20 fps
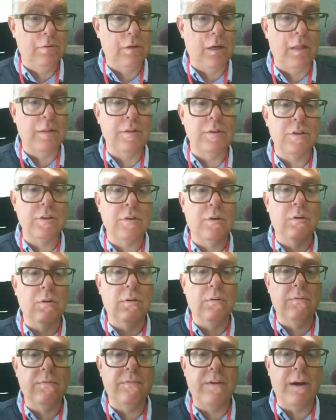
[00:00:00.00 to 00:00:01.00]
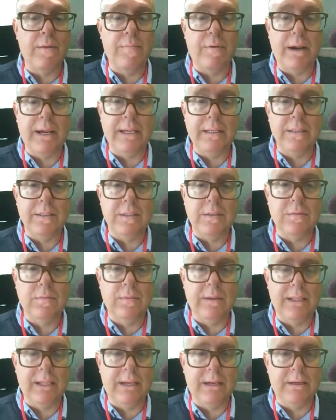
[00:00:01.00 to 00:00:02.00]
and the song vibrates
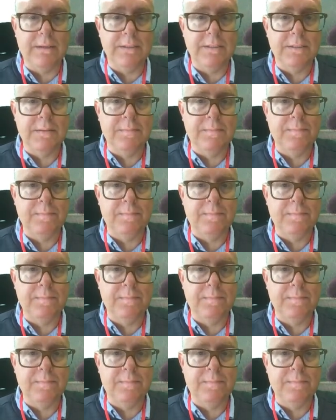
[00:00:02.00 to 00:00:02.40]
within us.